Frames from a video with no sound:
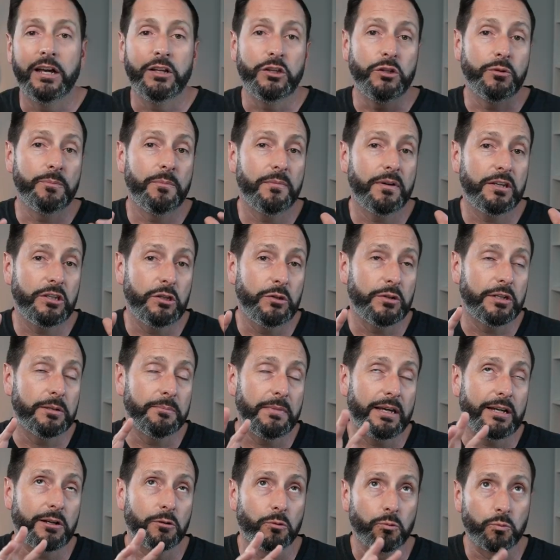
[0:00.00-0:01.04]
and you, you can
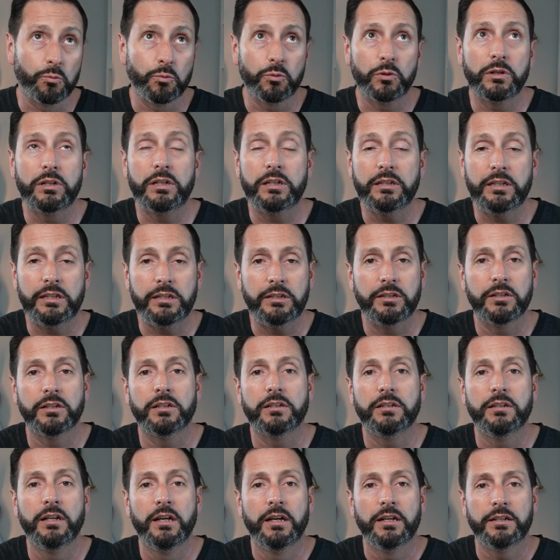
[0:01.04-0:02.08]
make a really
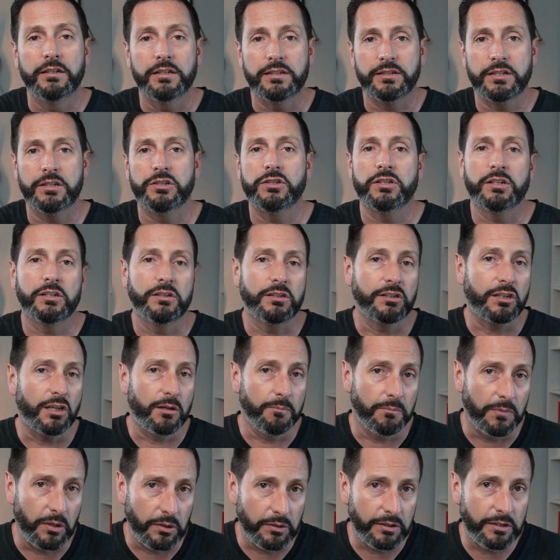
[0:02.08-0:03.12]
good decision on the
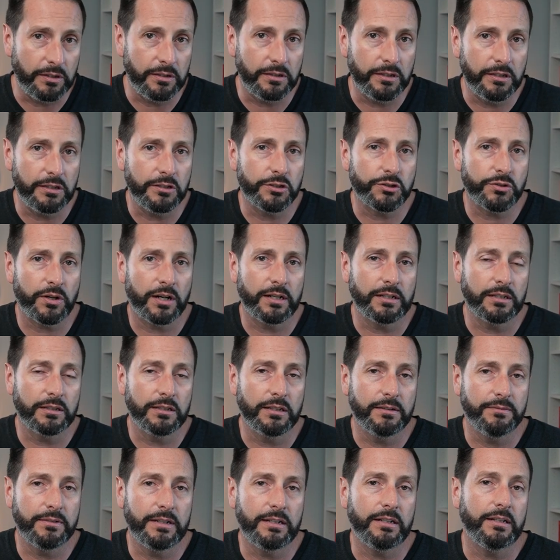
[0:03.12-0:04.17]
community that you're trying to
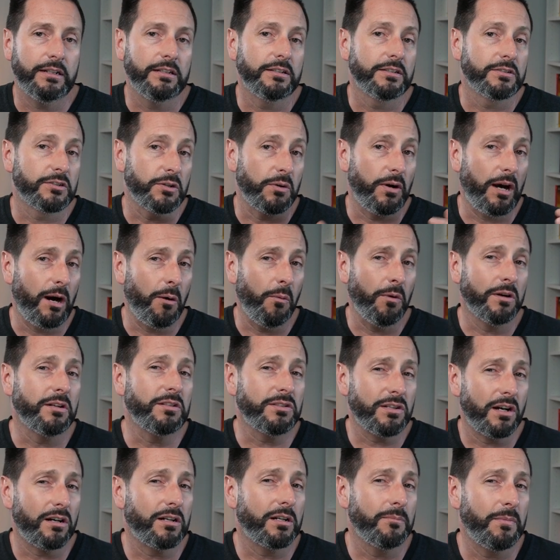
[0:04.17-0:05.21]
live in. So I want to
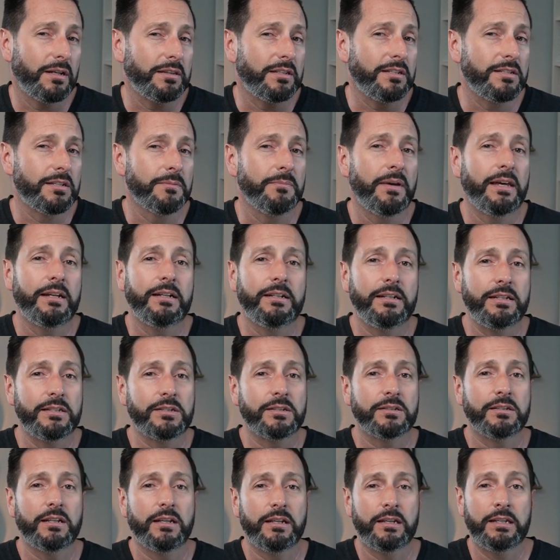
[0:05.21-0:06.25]
talk about these amenities,
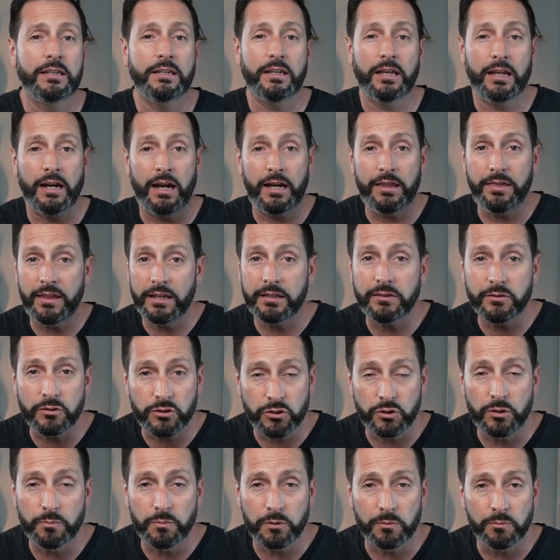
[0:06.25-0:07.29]
and, and, and I think they're
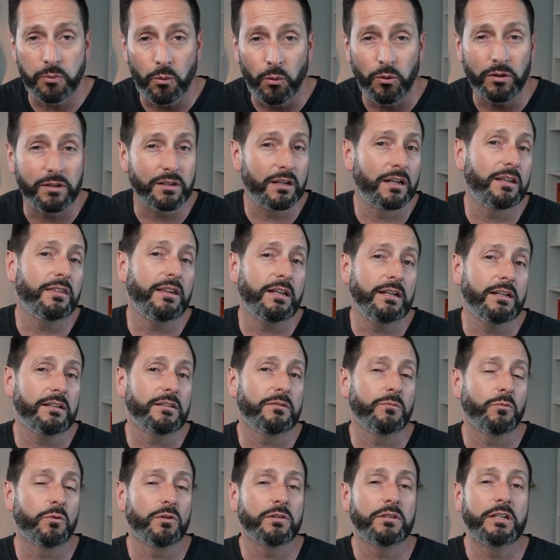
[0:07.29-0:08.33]
super important. I think it,
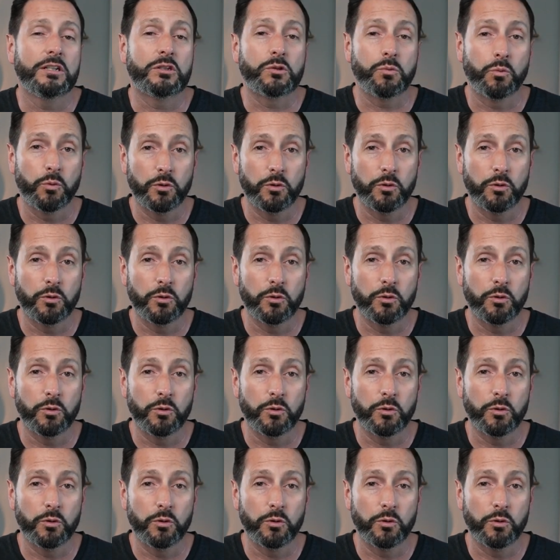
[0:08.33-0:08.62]
it's